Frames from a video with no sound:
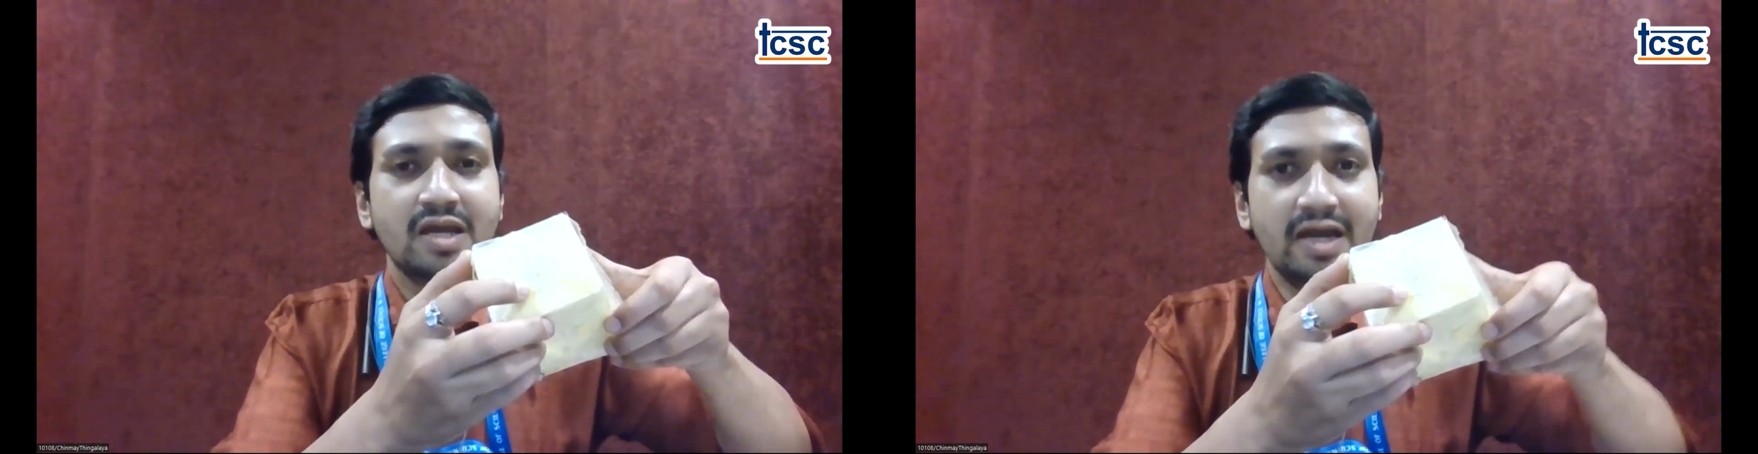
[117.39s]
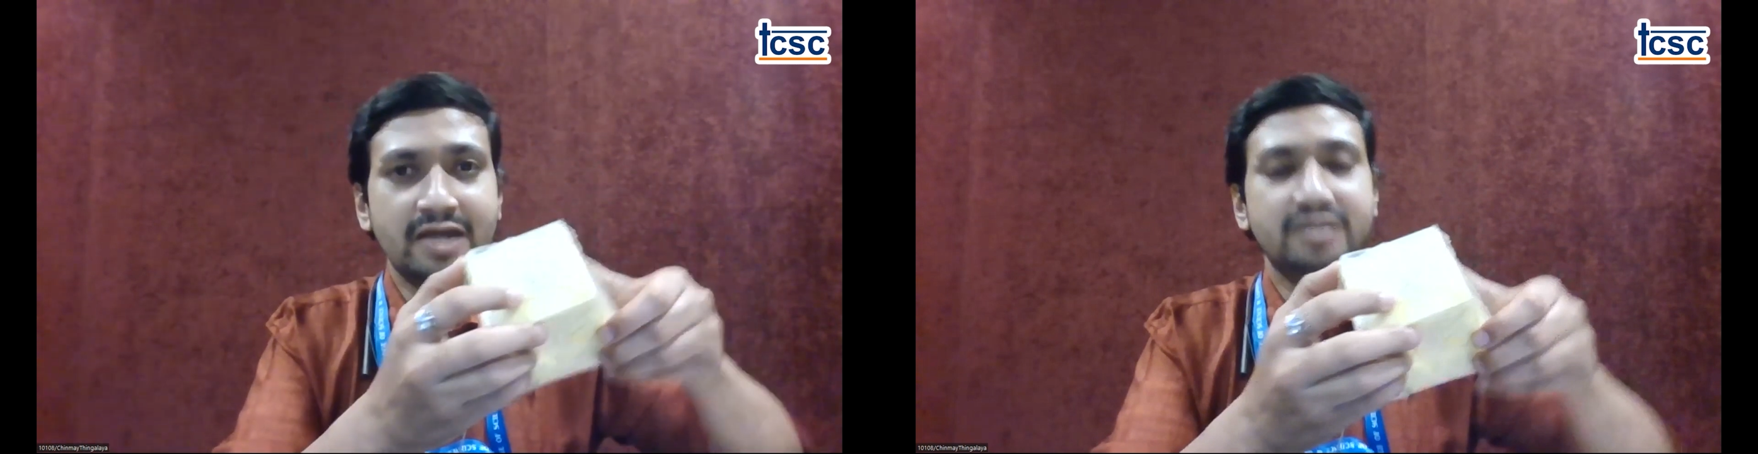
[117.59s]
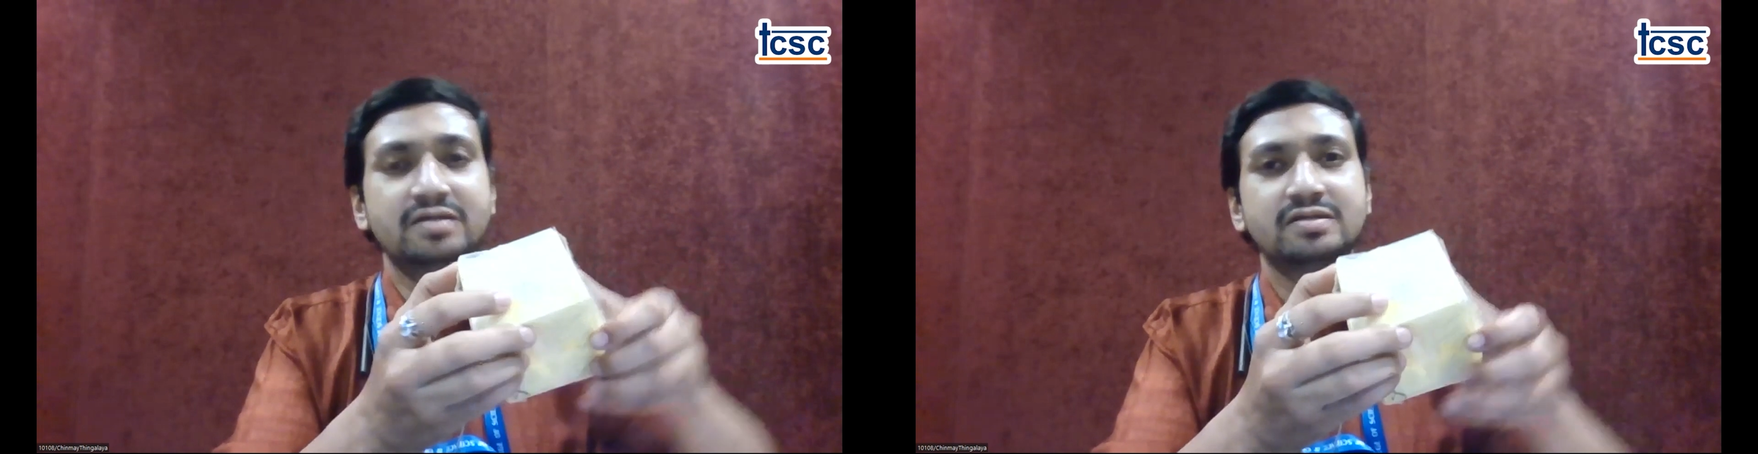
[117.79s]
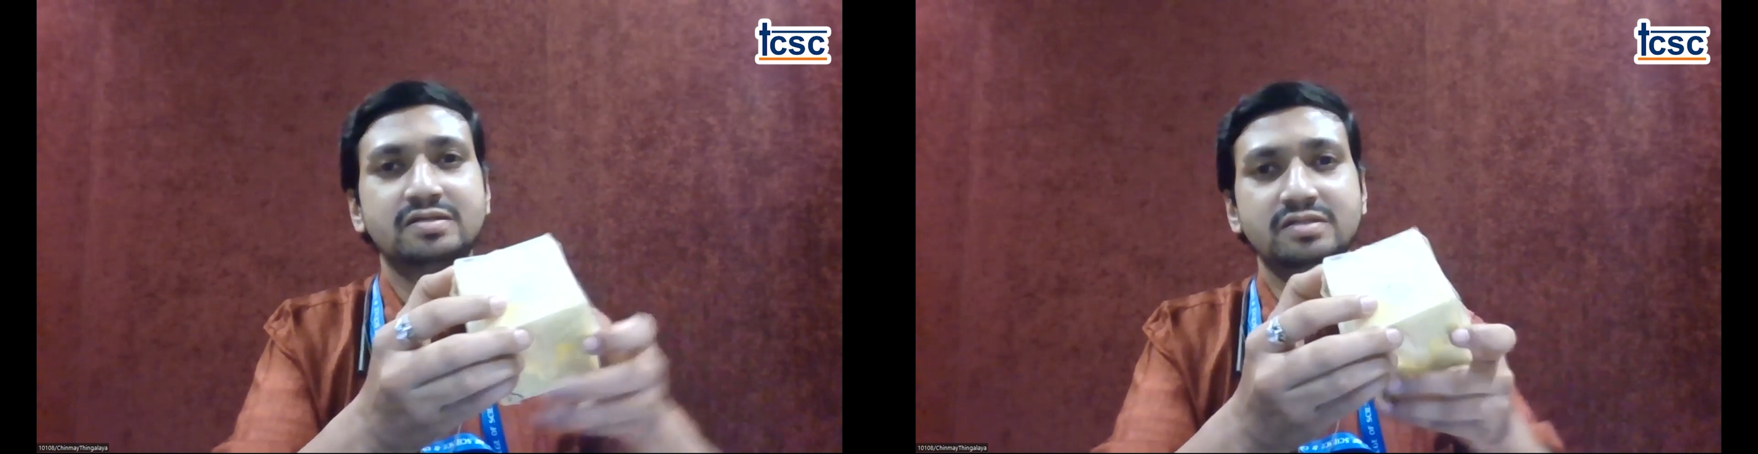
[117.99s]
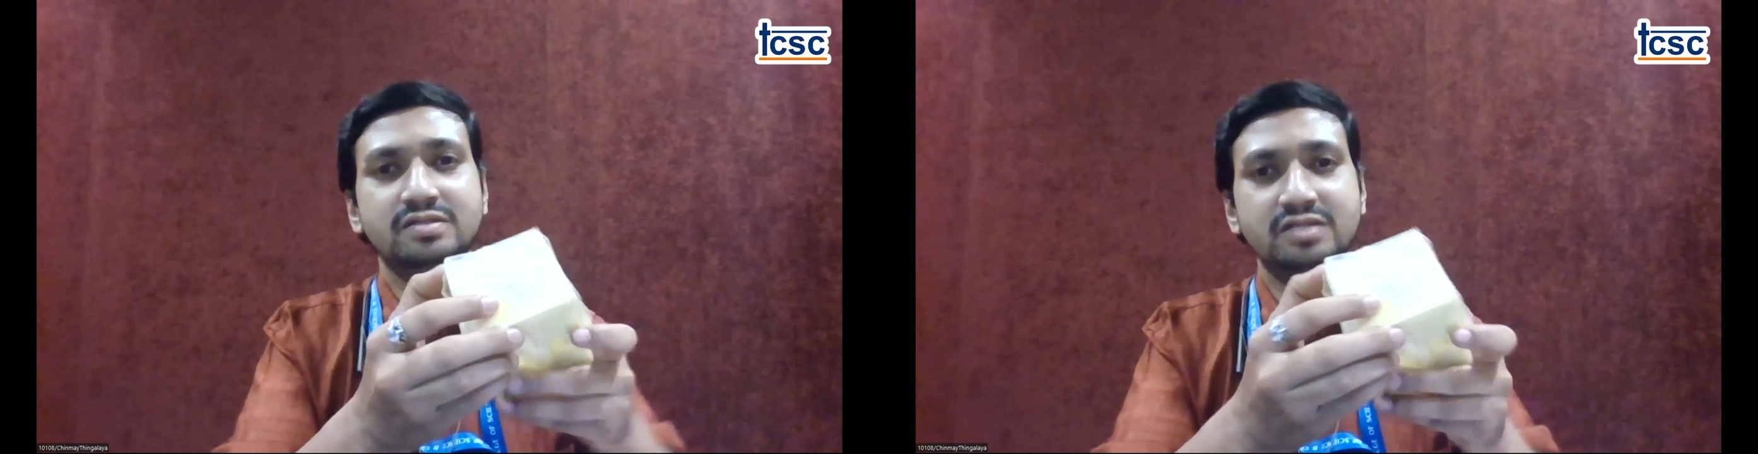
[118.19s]
And
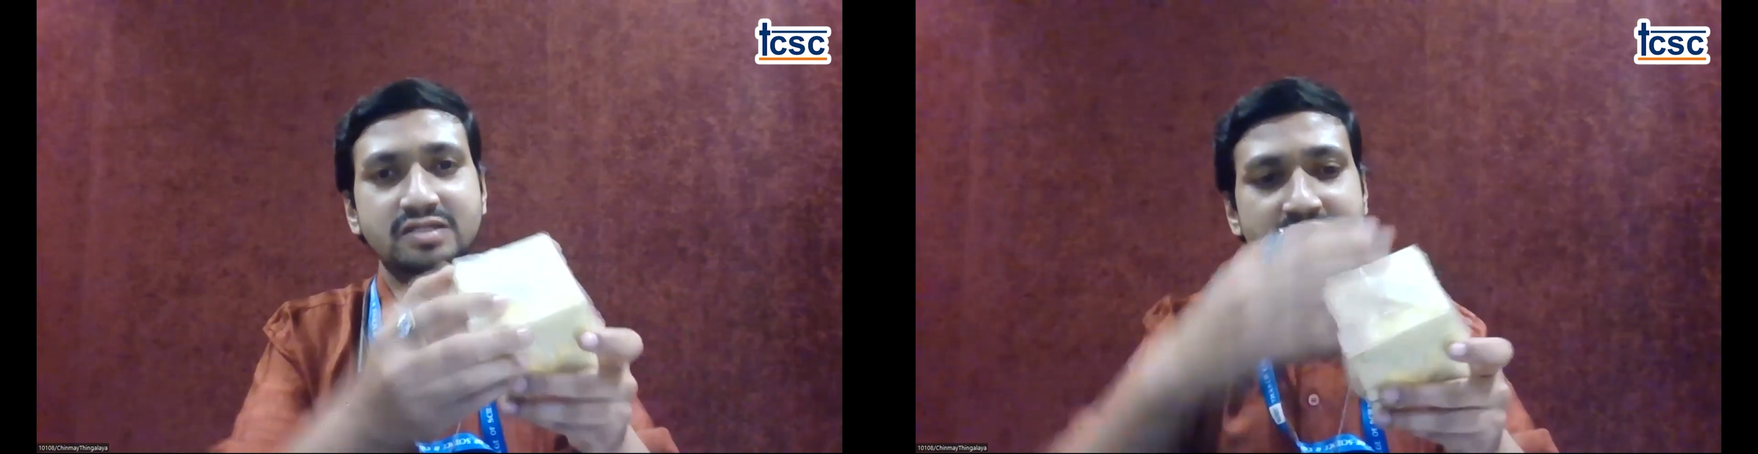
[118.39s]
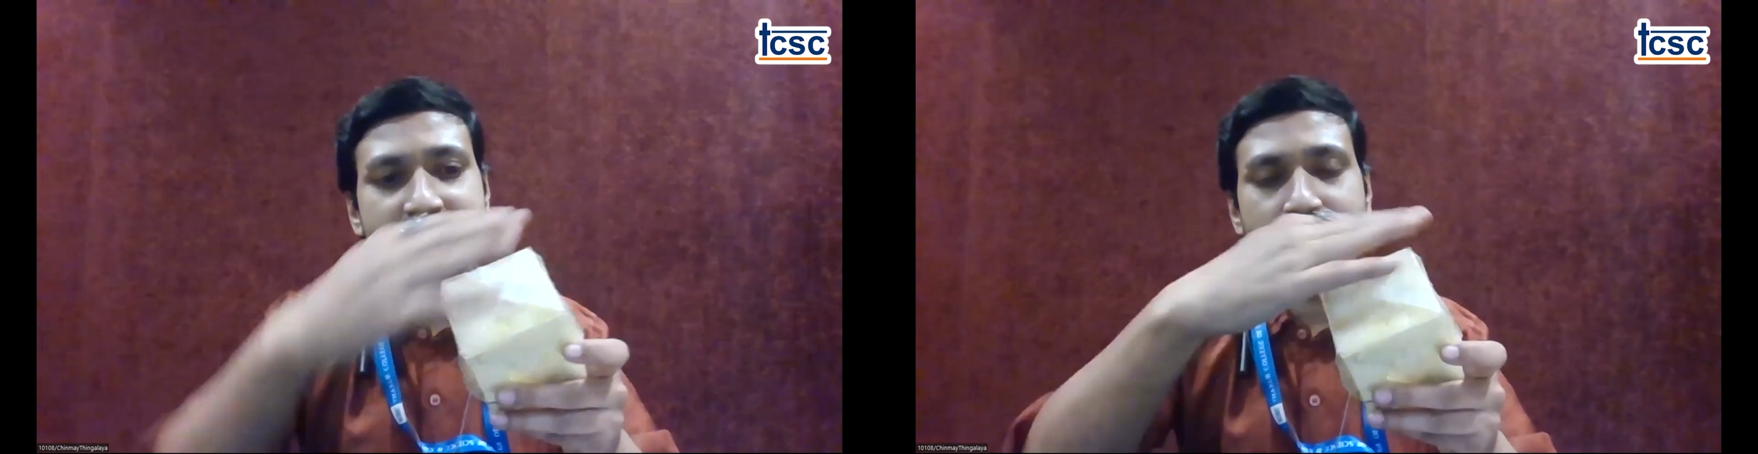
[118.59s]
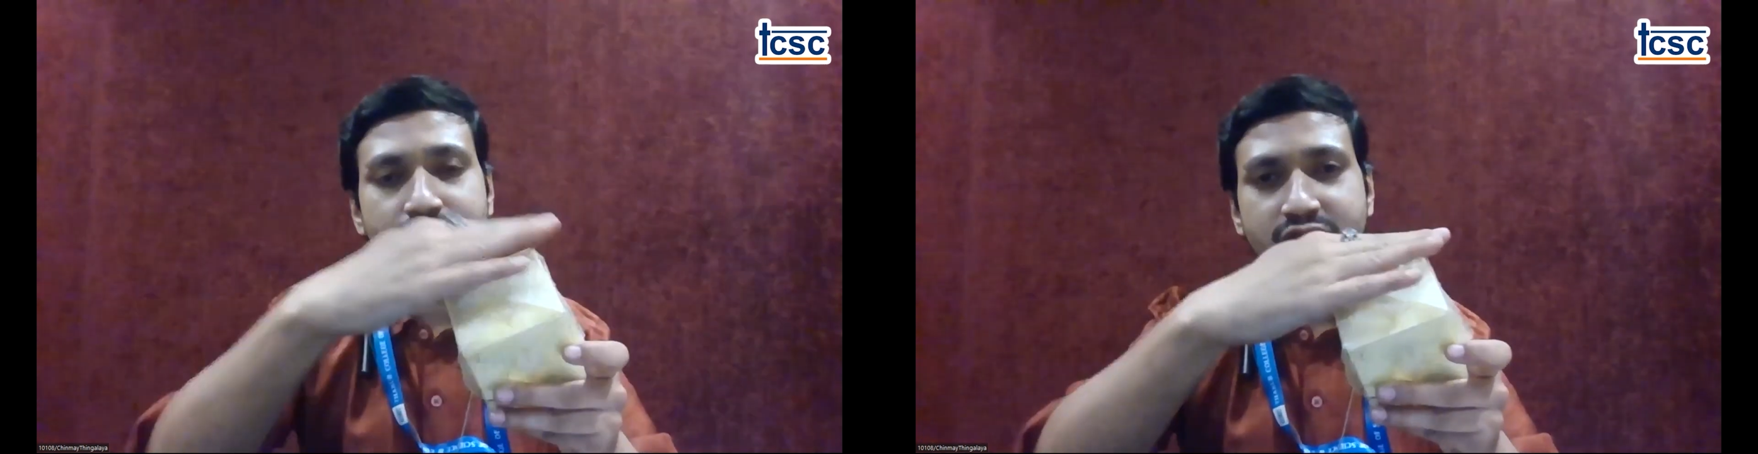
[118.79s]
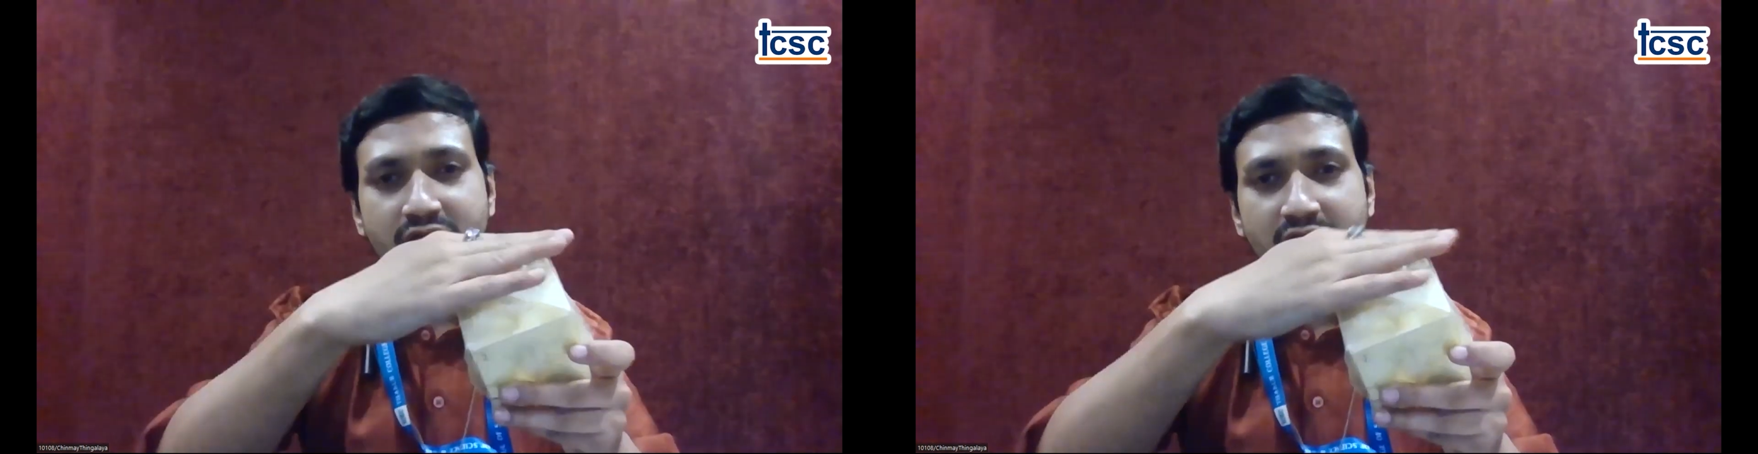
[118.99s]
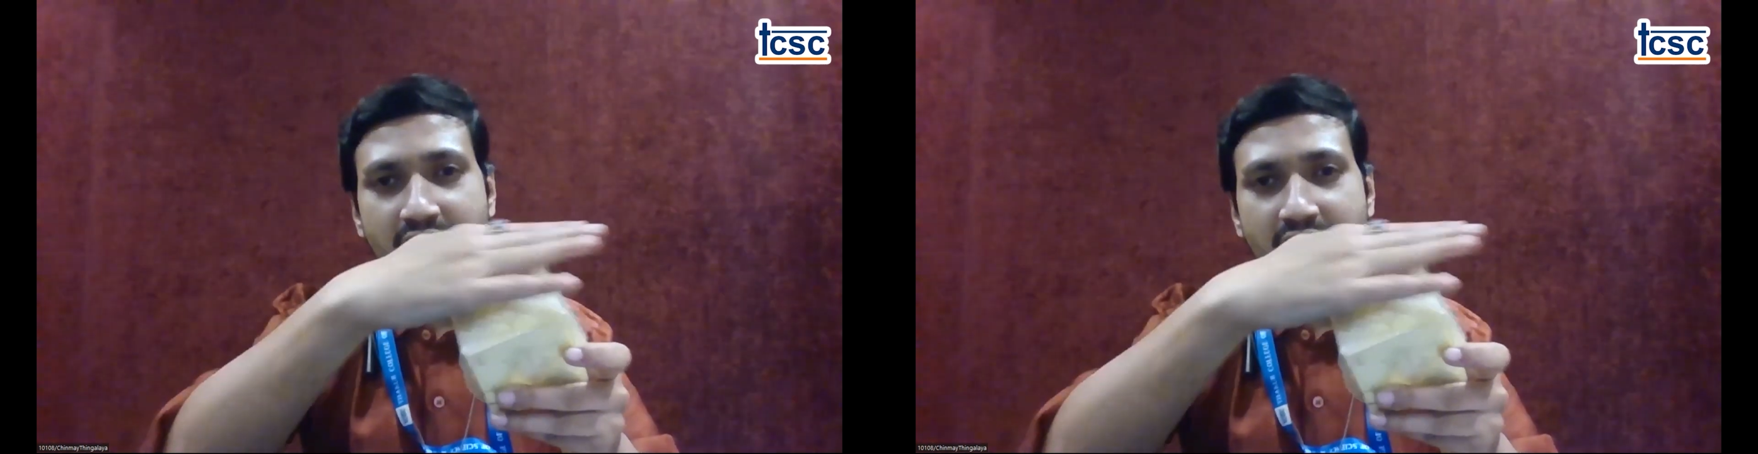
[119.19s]
these atoms